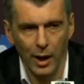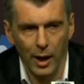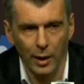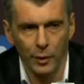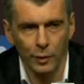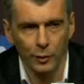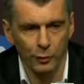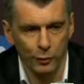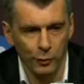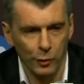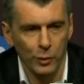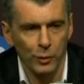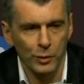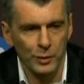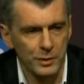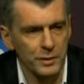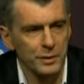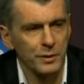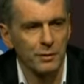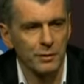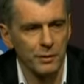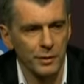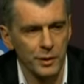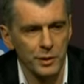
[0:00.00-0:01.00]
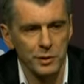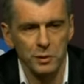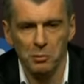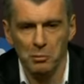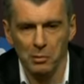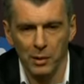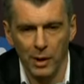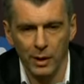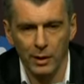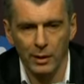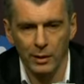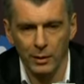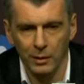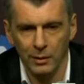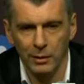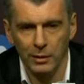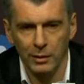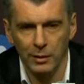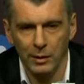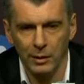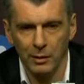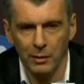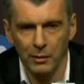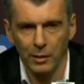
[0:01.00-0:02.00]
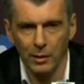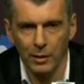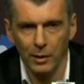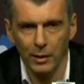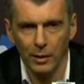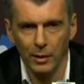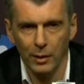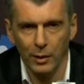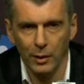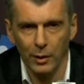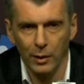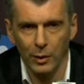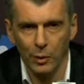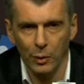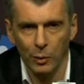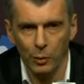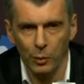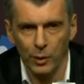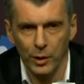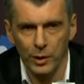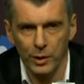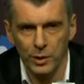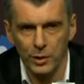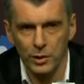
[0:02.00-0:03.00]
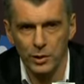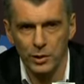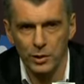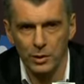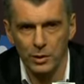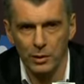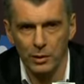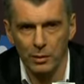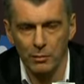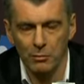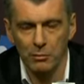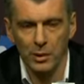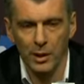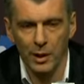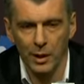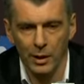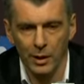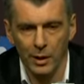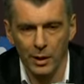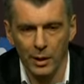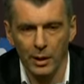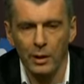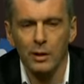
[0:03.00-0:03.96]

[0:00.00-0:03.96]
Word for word: And of course there is a market which uh, make